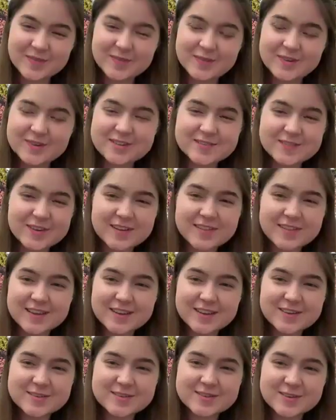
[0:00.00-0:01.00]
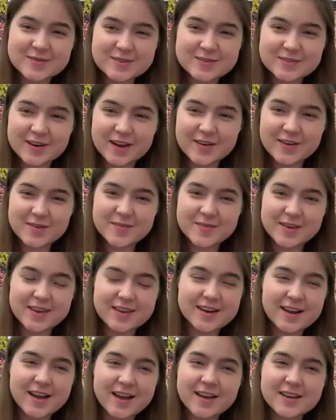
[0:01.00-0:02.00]
Well, first of all, thank you so much for having me.
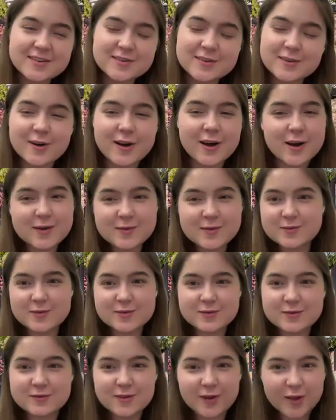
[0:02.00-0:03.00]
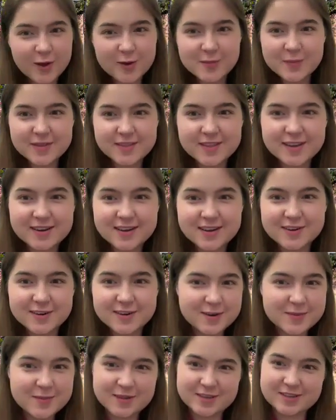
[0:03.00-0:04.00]
And I don't know how I'm supposed to follow up on that
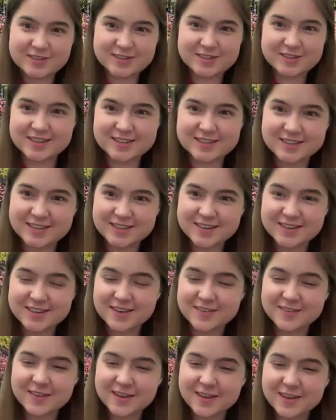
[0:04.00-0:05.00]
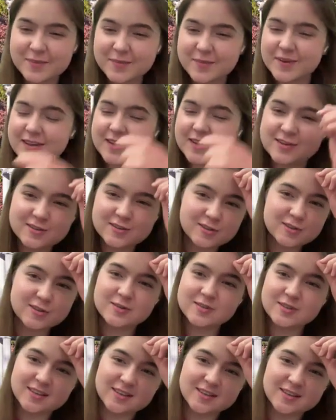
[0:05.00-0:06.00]
incredible introduction. I feel like I'm being introduced
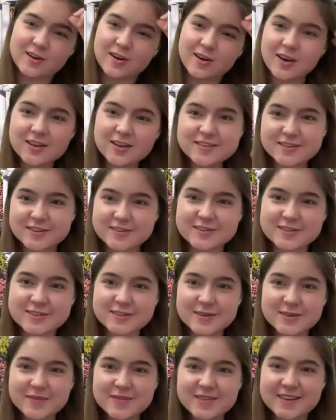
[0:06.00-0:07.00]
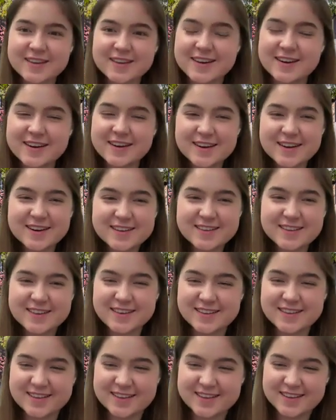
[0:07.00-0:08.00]
to like the Oscars or something here.
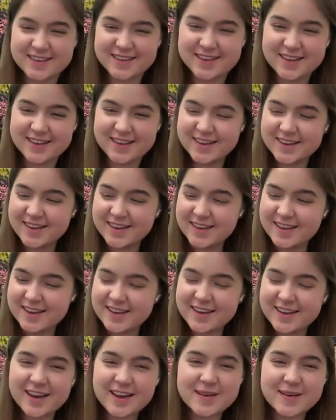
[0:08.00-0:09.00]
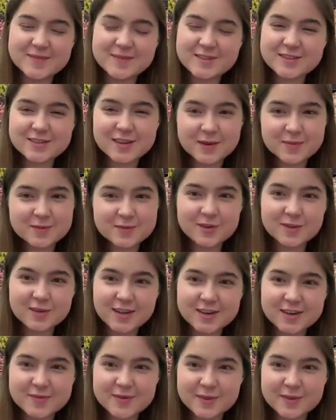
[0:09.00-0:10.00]
I'm so
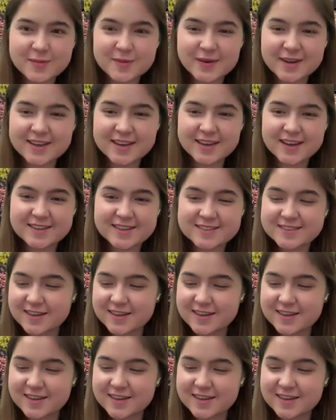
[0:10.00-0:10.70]
glad to be on the podcast.